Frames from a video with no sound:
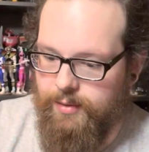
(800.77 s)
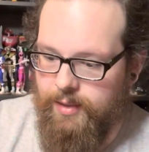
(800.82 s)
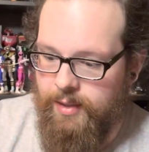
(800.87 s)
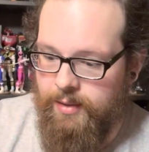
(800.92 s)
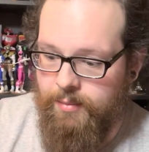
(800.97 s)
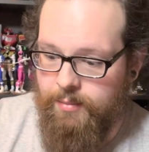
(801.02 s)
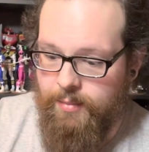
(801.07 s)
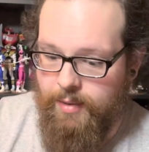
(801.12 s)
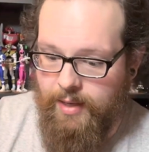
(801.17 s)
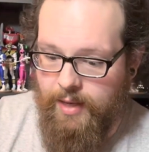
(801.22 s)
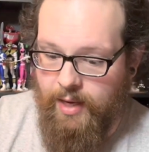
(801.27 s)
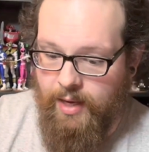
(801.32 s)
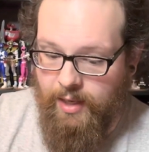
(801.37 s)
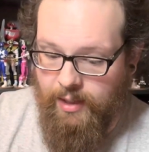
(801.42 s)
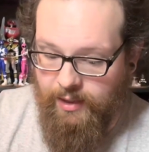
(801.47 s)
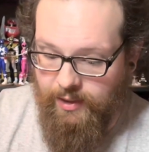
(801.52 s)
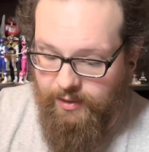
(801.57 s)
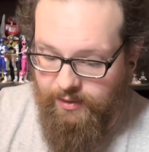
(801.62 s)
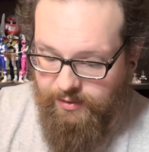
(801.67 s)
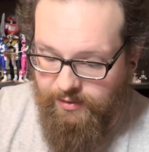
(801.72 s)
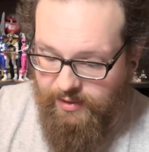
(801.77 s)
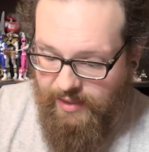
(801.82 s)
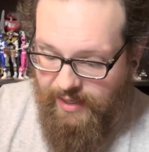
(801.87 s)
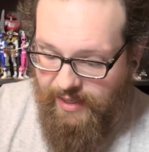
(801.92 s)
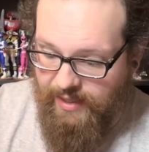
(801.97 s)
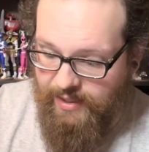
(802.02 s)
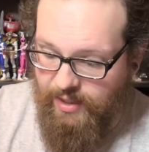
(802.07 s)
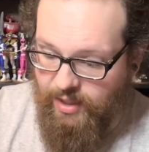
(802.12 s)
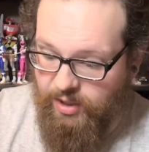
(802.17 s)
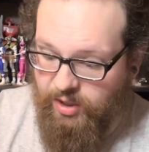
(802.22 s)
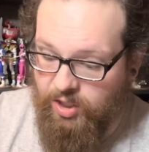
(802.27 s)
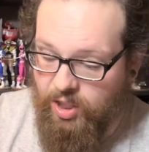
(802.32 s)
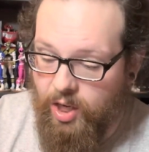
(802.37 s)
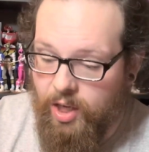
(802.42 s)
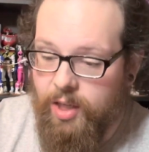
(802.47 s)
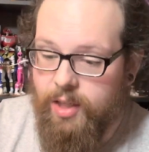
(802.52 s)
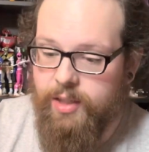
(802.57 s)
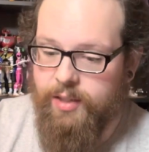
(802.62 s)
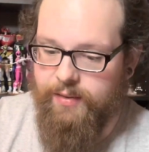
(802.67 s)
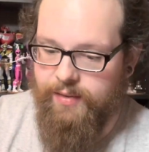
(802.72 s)
And my Ollie's had a
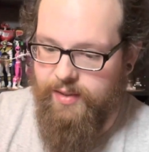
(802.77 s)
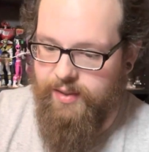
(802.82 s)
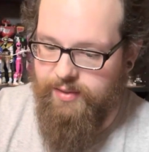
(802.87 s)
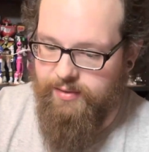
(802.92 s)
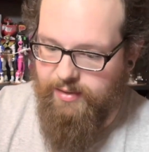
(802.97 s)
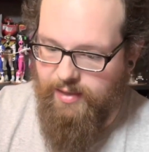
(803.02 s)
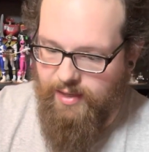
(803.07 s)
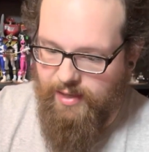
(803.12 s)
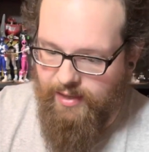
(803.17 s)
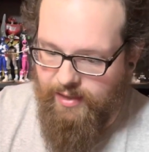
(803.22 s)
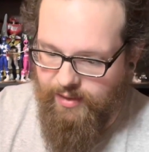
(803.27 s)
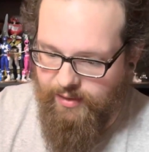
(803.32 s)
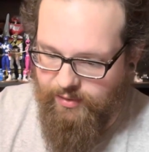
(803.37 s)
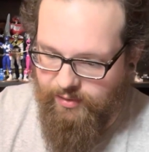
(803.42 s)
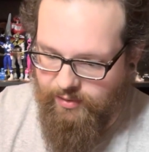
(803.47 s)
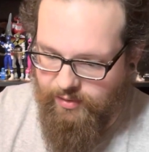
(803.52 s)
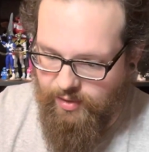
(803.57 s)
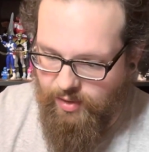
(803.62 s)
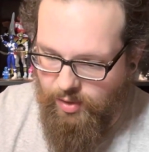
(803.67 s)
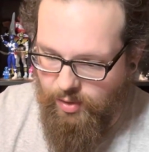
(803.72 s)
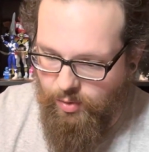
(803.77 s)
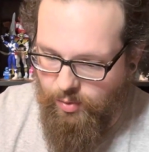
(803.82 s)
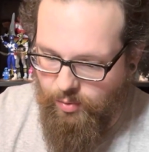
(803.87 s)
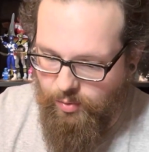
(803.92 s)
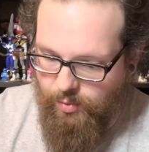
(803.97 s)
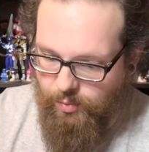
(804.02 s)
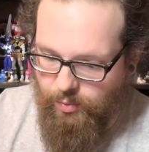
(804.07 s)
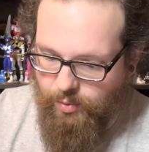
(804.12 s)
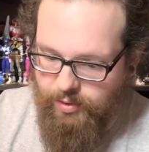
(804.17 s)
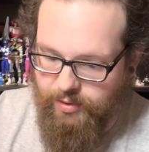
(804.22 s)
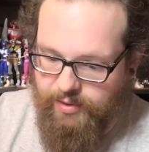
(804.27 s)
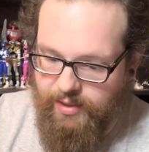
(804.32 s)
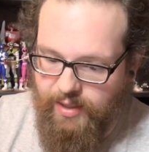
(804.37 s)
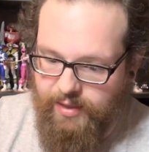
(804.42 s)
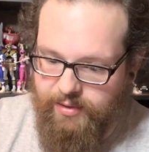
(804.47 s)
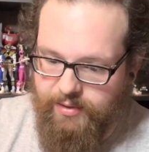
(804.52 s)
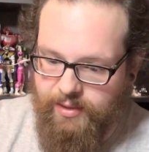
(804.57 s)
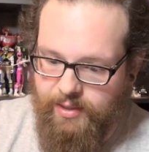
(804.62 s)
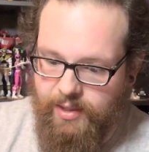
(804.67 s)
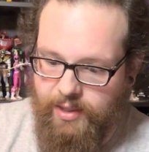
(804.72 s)
ton of these guys, so worst
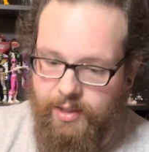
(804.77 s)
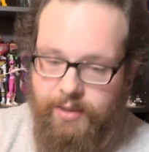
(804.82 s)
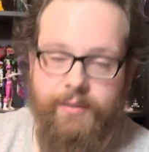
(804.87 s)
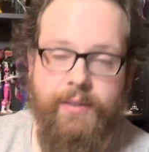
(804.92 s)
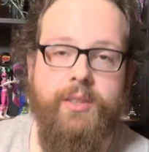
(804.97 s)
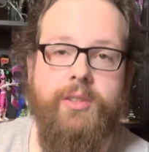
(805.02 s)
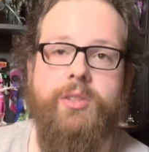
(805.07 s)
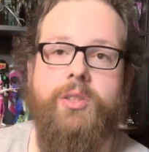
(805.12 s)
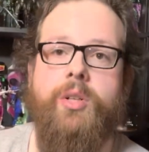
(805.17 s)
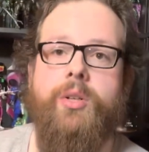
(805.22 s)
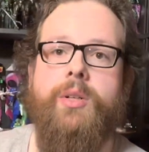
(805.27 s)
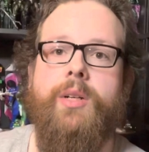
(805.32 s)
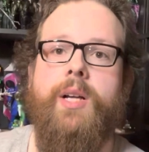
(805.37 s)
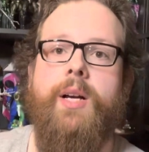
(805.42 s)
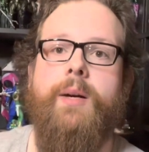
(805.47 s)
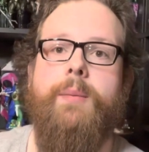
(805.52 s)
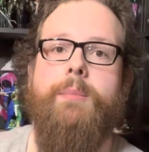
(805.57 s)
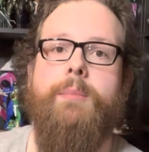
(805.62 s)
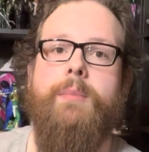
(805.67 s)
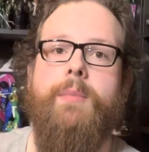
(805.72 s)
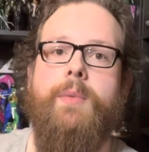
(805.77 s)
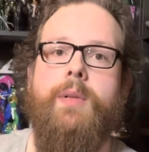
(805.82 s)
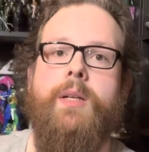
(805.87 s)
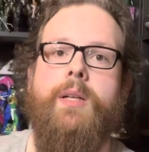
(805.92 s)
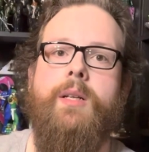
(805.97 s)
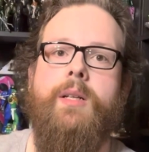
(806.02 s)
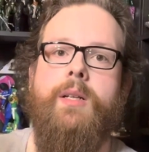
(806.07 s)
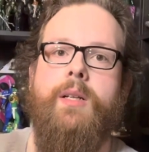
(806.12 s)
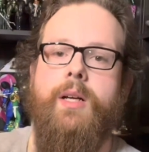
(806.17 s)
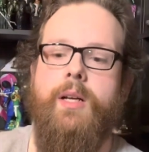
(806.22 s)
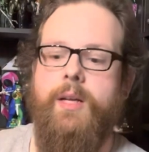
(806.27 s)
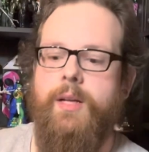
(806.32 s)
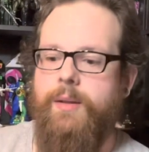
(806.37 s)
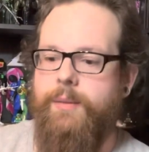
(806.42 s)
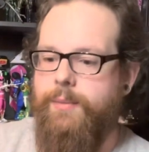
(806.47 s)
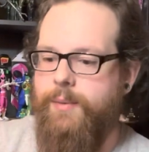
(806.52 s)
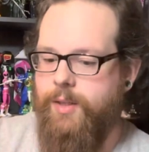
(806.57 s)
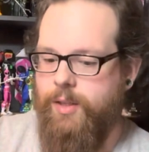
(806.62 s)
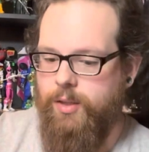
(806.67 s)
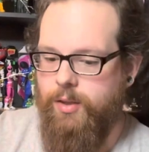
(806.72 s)
case scenario, if I screw it up,
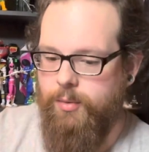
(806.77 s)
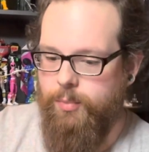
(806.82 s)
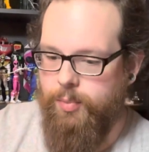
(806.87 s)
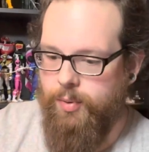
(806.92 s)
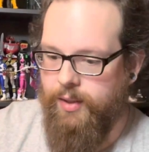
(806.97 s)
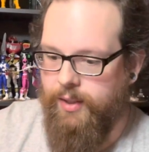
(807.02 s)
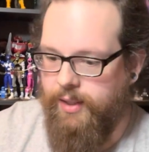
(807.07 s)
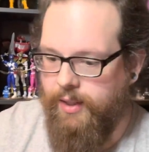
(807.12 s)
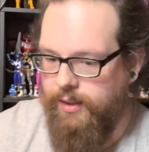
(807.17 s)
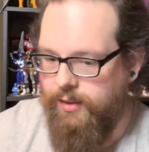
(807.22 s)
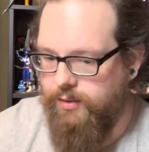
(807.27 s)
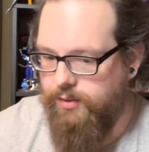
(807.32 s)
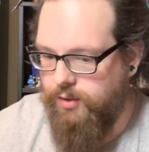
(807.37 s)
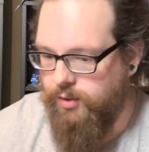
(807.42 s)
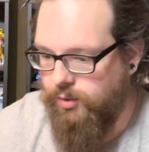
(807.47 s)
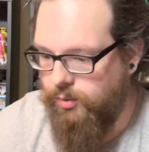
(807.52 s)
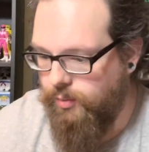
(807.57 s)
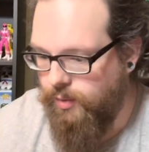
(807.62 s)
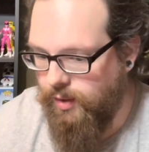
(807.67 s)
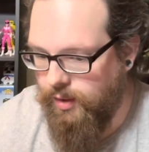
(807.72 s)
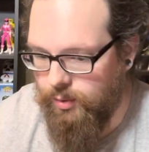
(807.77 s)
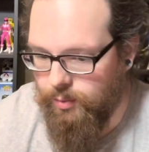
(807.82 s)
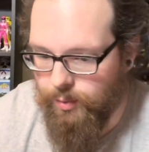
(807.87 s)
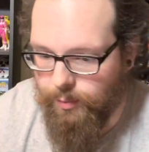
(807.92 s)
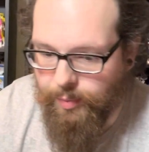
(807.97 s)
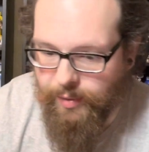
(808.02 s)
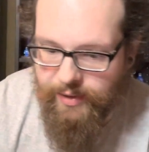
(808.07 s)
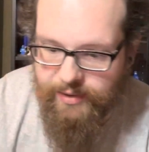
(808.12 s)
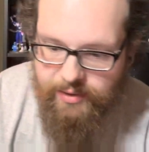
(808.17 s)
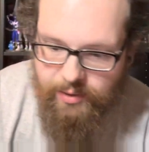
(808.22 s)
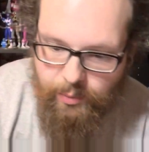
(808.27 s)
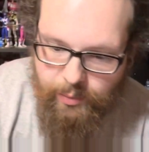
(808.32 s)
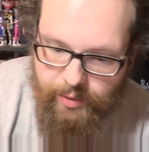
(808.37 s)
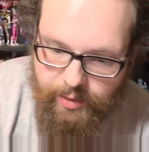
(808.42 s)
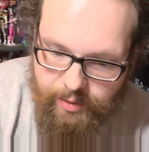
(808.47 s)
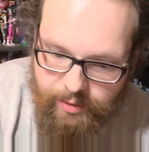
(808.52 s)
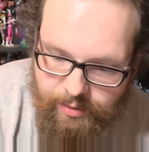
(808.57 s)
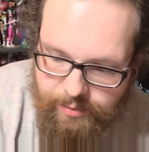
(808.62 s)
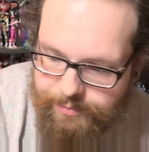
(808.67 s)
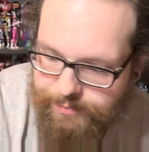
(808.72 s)
there are plenty to replace it
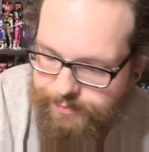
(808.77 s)
with.